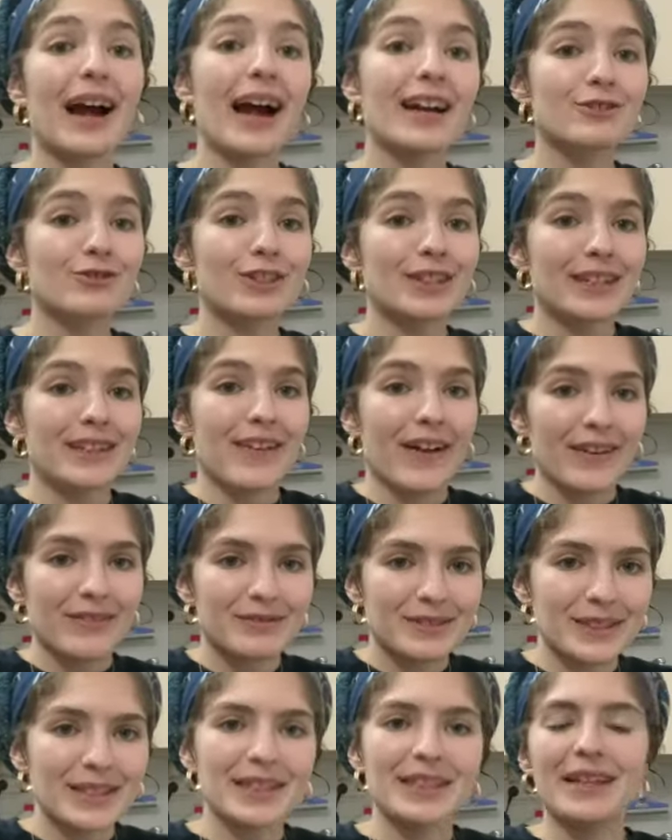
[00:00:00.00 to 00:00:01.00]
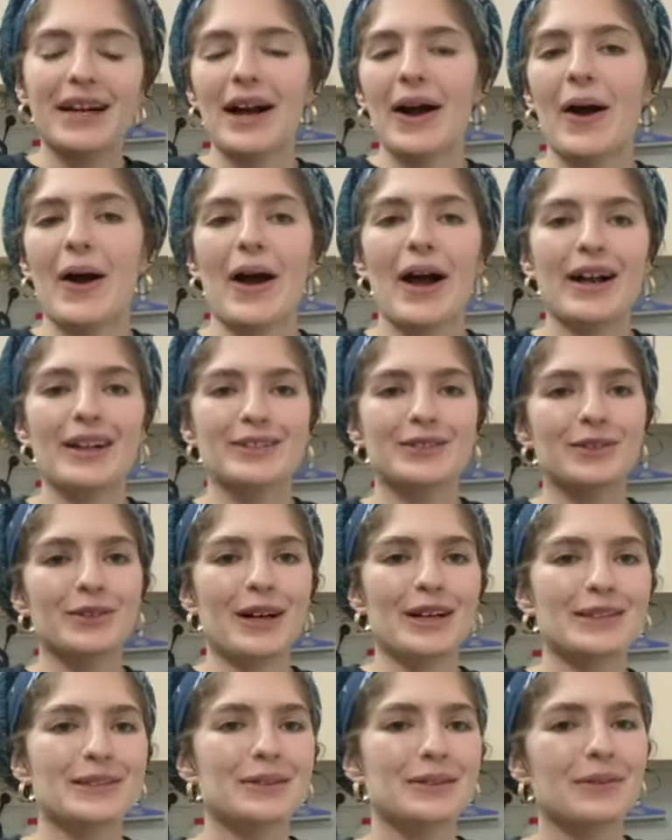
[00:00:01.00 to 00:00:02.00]
I drink a lot of tea, as you
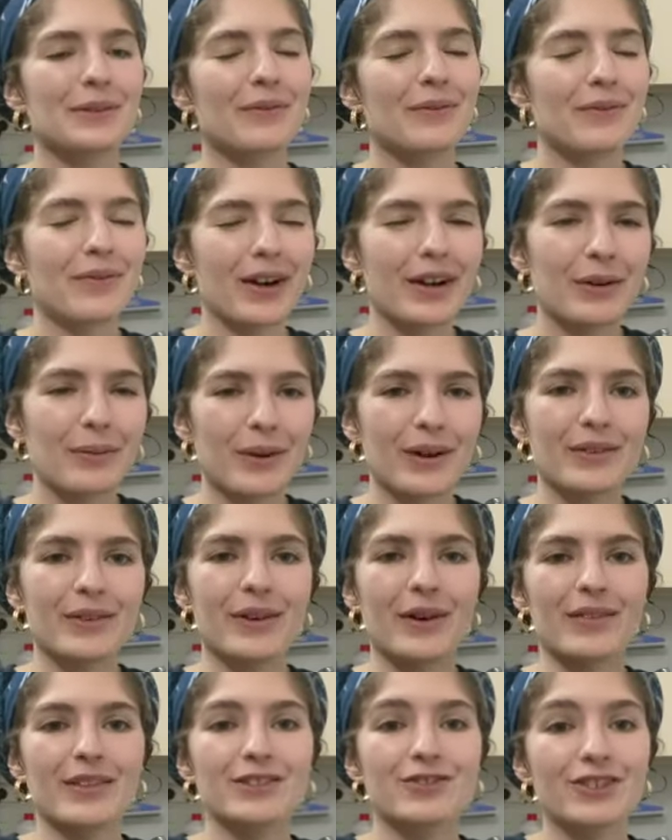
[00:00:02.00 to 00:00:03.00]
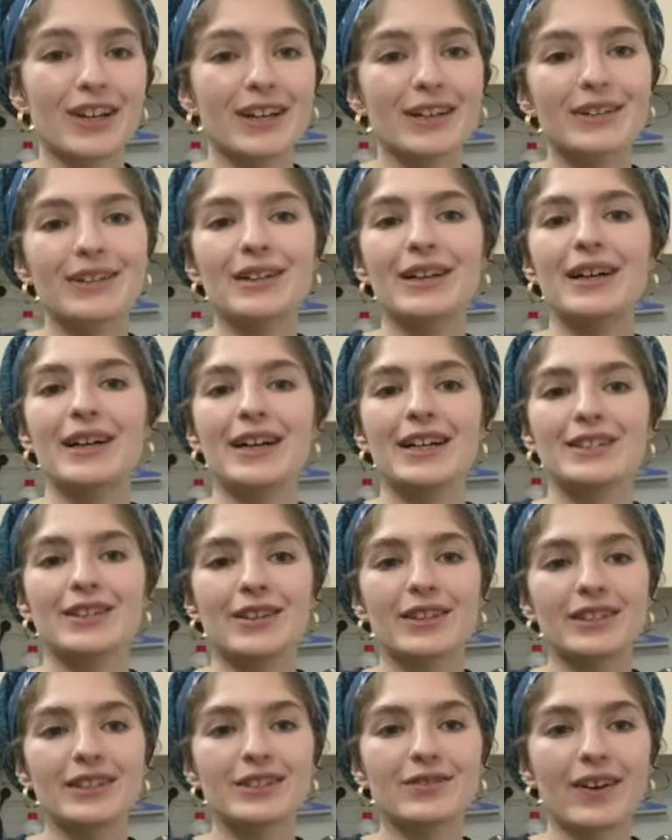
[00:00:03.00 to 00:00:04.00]
guys very well know on this channel, so
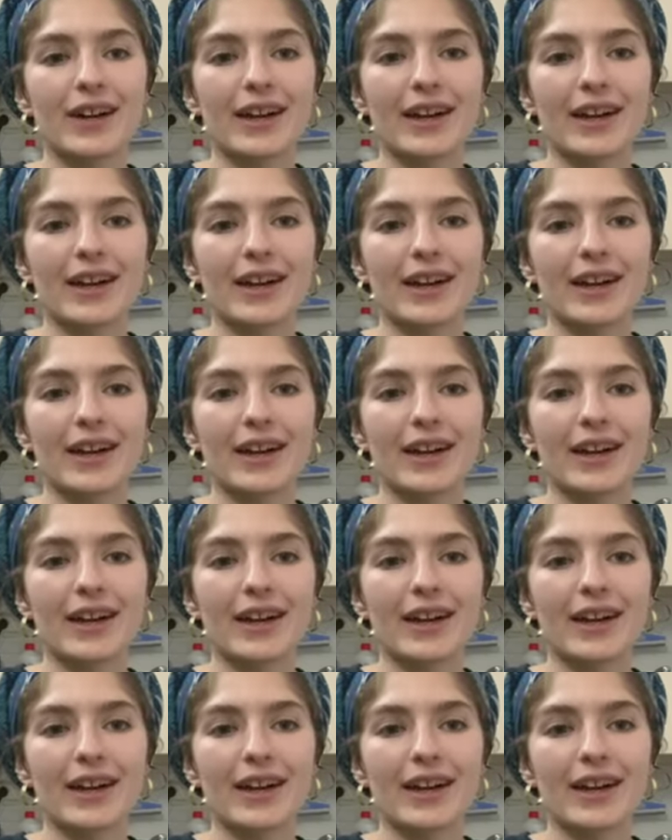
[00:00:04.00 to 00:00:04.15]
this is very